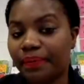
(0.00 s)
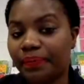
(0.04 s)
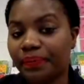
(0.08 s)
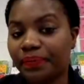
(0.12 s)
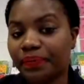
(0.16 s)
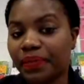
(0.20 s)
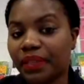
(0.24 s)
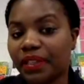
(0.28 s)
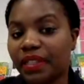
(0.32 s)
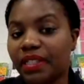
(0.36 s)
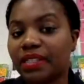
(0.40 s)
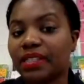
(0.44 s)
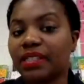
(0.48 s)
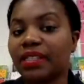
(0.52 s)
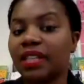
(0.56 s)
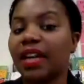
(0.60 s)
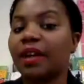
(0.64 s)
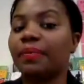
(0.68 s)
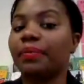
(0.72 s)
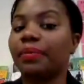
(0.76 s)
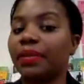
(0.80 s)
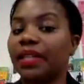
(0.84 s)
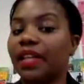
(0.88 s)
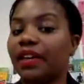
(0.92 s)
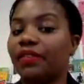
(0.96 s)
This is an
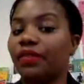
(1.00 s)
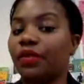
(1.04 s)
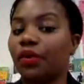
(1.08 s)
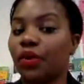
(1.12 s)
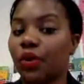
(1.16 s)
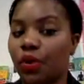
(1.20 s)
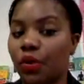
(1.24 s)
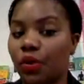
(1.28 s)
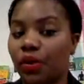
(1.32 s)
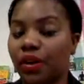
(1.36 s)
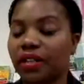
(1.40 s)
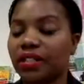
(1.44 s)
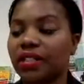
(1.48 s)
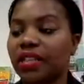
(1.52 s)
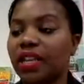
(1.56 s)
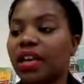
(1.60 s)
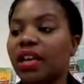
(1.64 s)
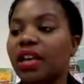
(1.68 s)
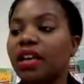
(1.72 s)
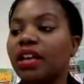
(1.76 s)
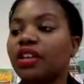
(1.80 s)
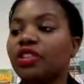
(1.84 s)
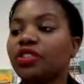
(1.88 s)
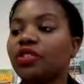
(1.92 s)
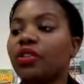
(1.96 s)
upper level course.
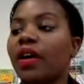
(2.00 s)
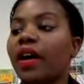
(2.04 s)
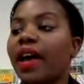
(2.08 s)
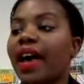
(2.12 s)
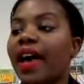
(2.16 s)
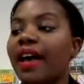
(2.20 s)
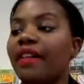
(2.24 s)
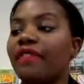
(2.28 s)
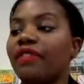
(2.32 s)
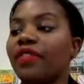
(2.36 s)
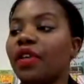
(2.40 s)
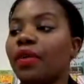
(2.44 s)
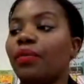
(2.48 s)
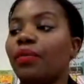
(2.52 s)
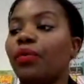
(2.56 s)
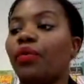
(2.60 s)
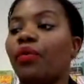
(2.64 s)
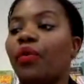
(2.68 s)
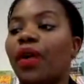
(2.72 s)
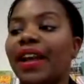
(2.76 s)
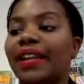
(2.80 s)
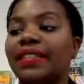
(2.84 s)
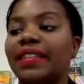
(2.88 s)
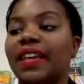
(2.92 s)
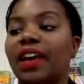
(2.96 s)
So I have them
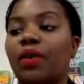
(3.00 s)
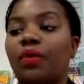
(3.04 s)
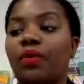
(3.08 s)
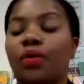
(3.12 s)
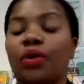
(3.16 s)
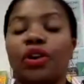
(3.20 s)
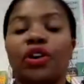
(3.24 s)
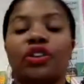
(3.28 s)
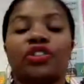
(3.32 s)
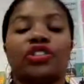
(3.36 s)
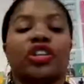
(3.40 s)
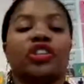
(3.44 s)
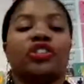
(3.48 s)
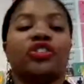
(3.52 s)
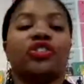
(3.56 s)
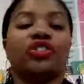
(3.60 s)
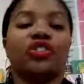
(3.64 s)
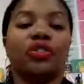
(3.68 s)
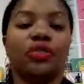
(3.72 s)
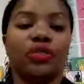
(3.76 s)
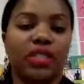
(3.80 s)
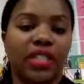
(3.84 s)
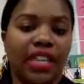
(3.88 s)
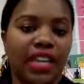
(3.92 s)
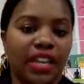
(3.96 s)
write down words
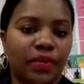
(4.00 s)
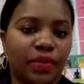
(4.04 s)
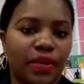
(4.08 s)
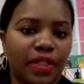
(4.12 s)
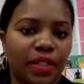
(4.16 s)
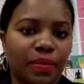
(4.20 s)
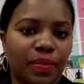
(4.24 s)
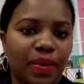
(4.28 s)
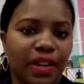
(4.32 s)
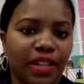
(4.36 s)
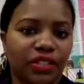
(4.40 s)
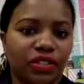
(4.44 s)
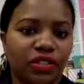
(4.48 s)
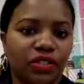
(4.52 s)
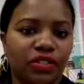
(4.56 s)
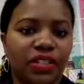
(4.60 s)
associated with the pictures.